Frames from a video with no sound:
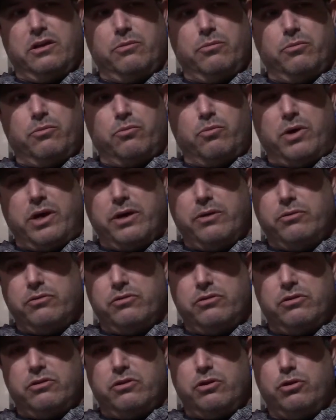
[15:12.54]
why.
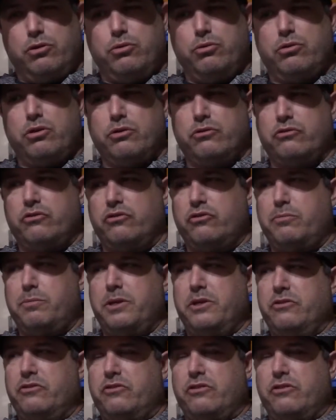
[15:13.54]
Who goes and spends